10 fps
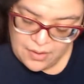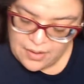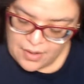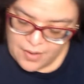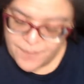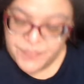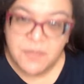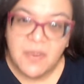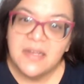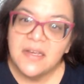Um,
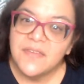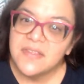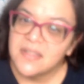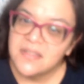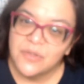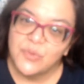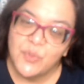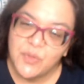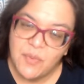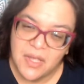depending on the size of the room,
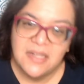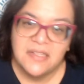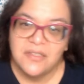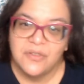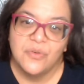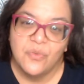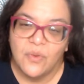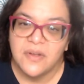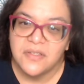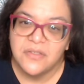you may need to do
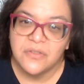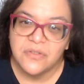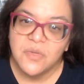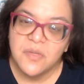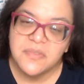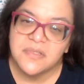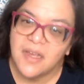one to two sweeps.